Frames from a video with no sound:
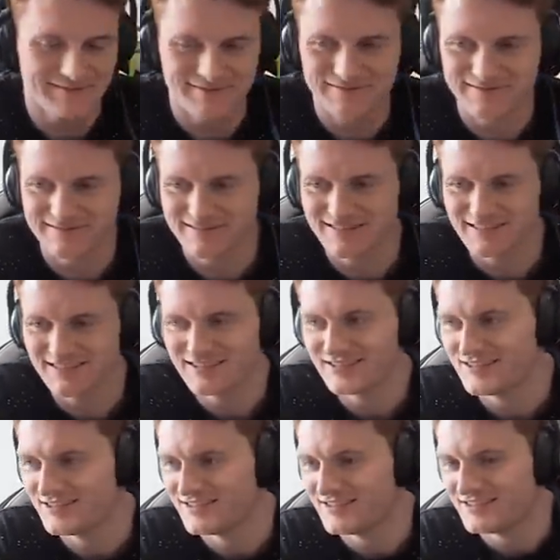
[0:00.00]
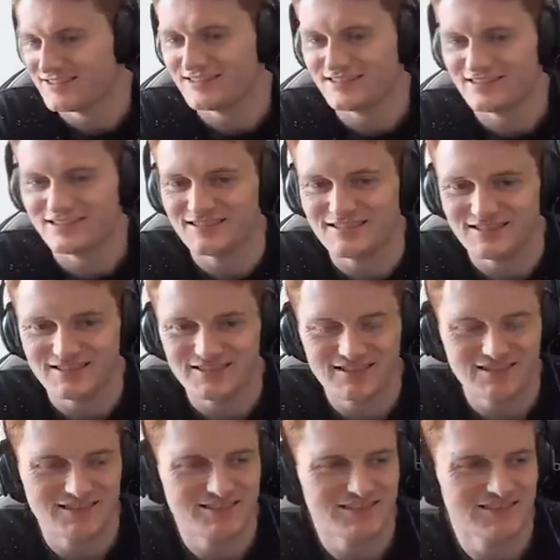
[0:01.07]

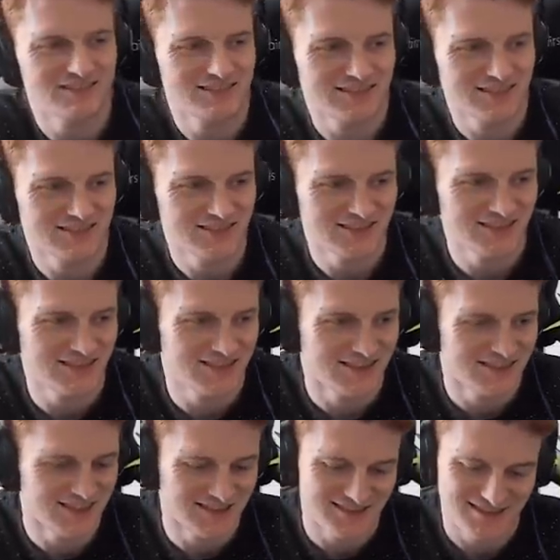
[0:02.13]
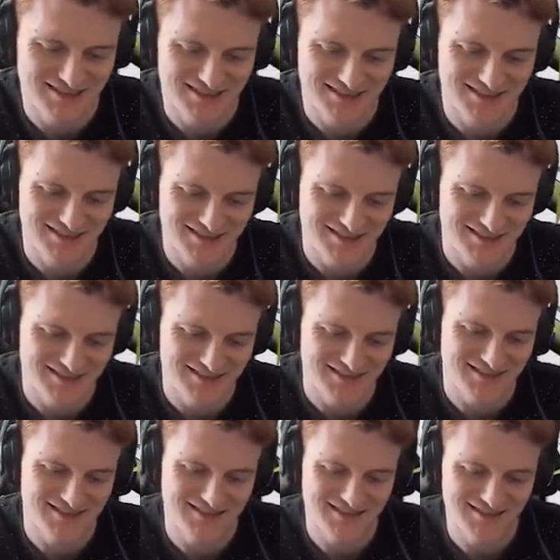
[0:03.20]

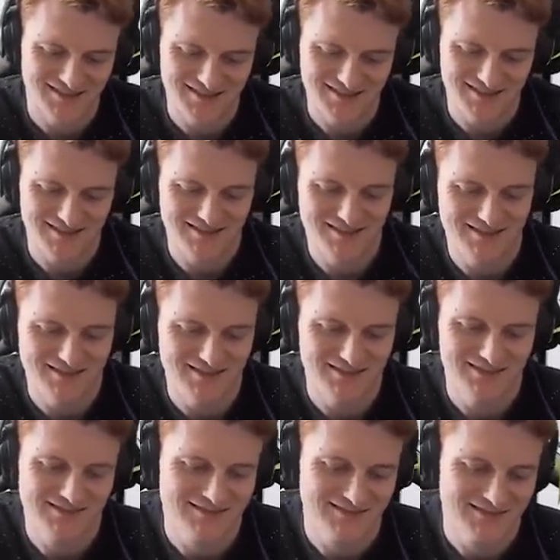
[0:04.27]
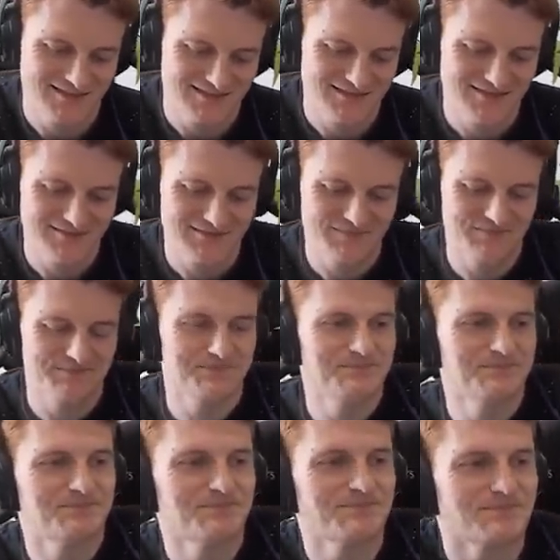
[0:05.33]

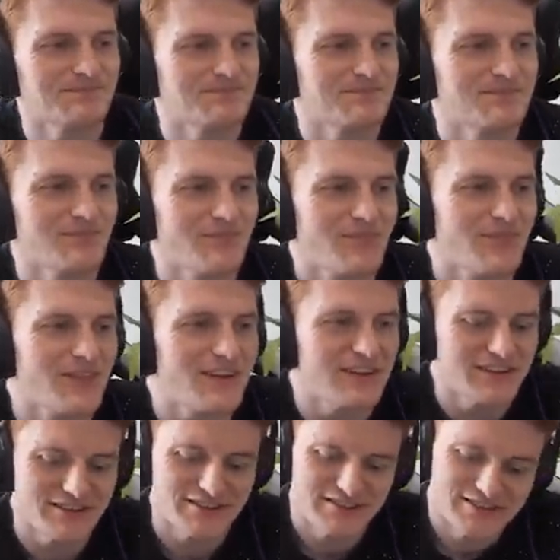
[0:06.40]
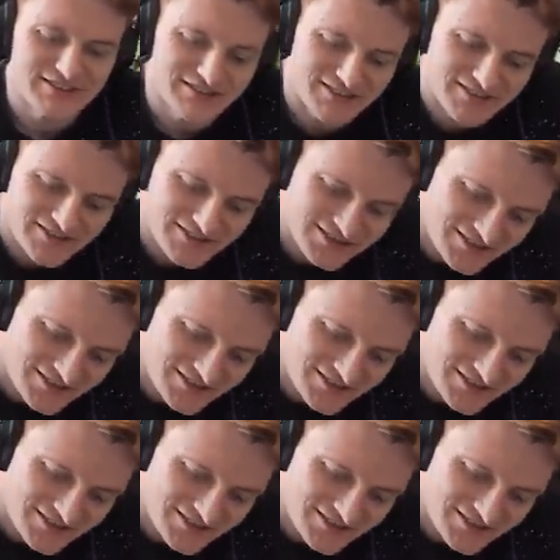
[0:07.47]
The person shown says nothing.